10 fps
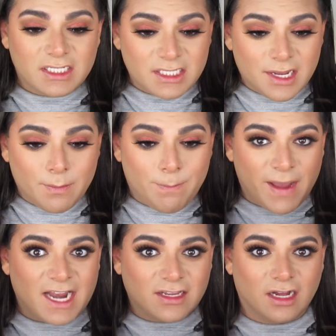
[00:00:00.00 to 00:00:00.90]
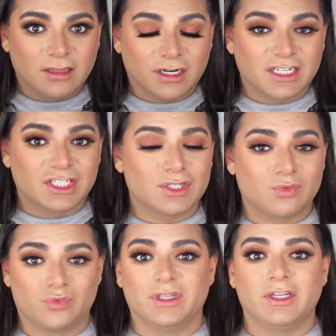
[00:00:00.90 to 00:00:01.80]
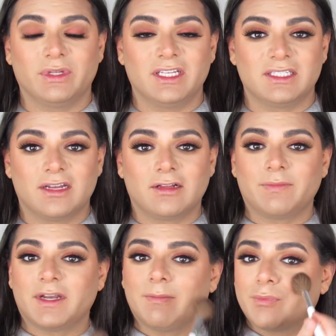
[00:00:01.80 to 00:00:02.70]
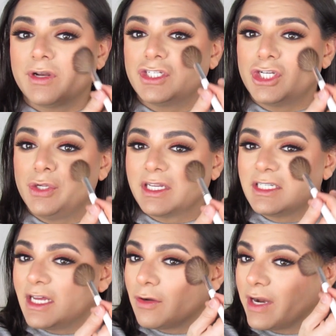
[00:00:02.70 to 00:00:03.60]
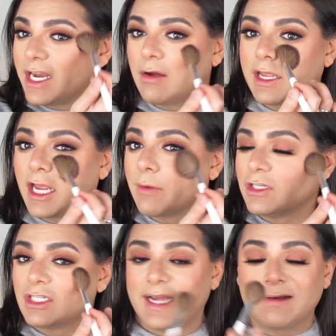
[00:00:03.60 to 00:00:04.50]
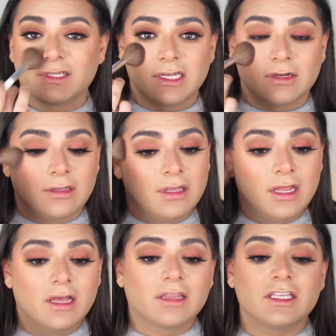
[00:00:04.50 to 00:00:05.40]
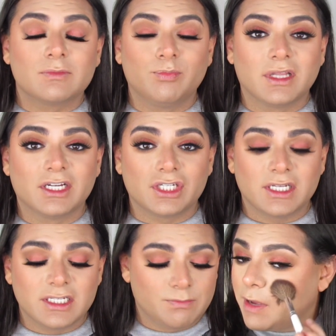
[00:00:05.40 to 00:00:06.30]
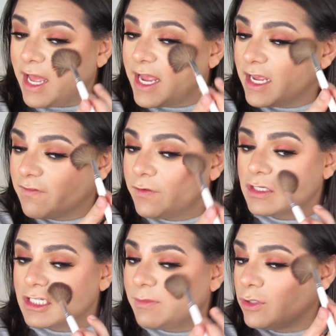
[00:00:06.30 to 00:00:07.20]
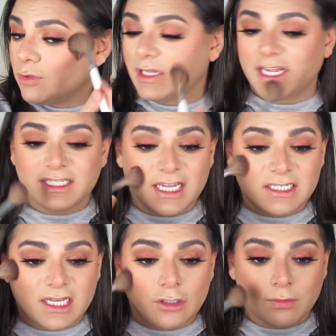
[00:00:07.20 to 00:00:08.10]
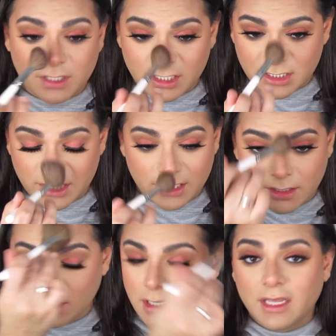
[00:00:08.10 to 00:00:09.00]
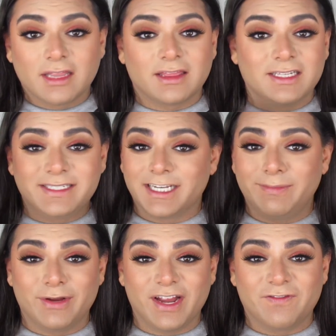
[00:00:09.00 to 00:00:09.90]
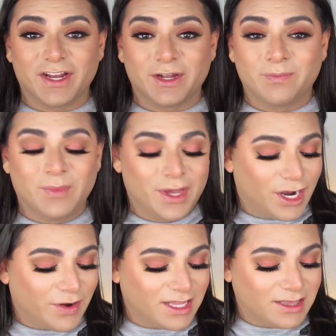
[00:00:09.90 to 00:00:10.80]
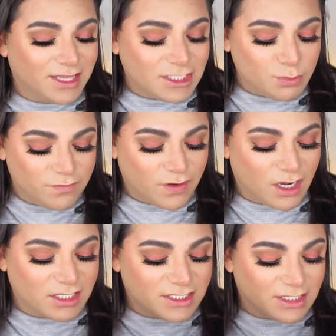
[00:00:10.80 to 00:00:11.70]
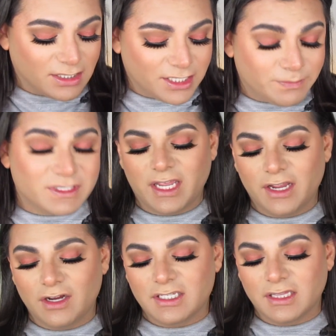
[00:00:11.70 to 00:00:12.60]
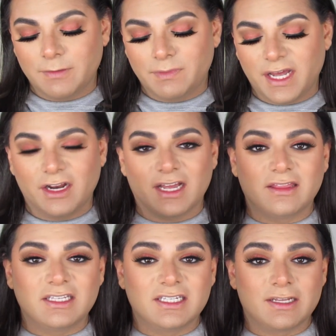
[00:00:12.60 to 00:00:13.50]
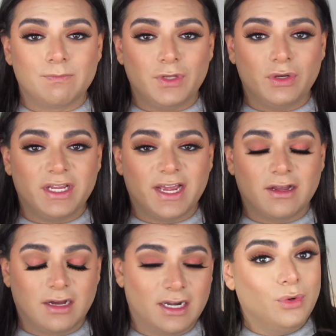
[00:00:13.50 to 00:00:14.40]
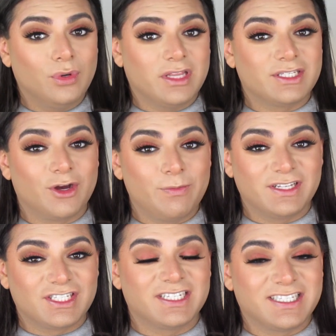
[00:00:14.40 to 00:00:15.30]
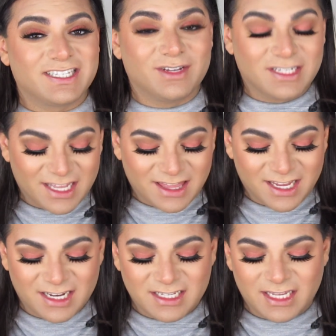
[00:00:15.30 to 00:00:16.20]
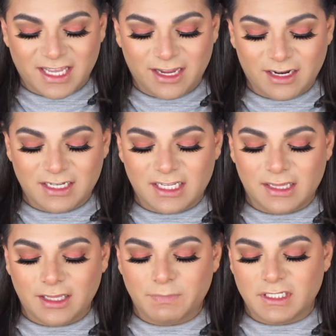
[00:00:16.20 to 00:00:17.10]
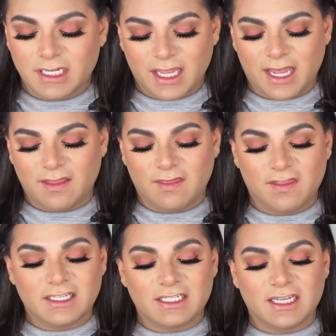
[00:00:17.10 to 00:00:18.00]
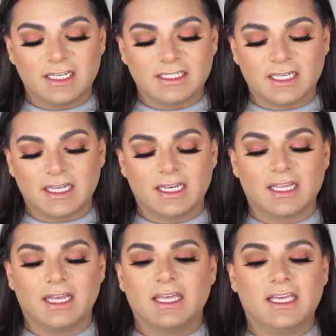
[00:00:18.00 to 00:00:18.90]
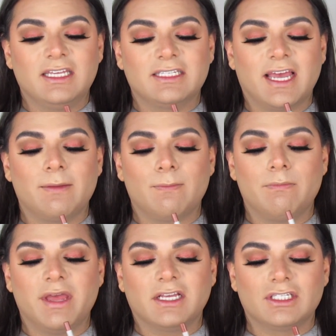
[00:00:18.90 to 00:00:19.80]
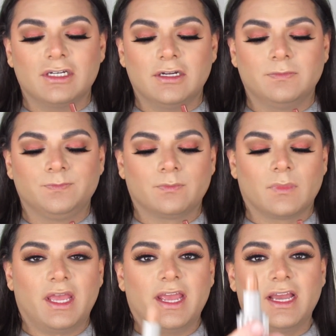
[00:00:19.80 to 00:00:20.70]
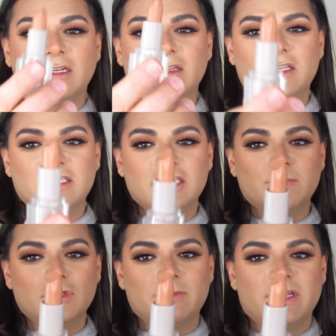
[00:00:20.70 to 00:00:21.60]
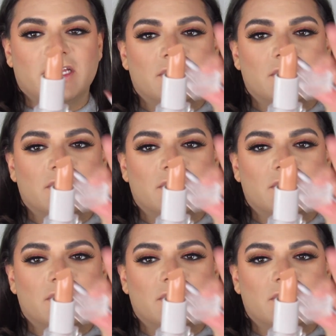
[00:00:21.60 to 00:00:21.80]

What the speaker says: It's not a bad color, it's just really, really subtle. I mean, I'm pretty sure you can tell right now on camera just how subtle this blush is. But hey, if you're someone who likes a subtle blush, then this is gonna be great for you. All right, let's move on to lips. Here is a lip liner, and this is in Beauty Icon. Ooh, let's hope it's just as good as I think it is. Here is the lipstick, and this is in He's a Mixer. And this is supposed to be a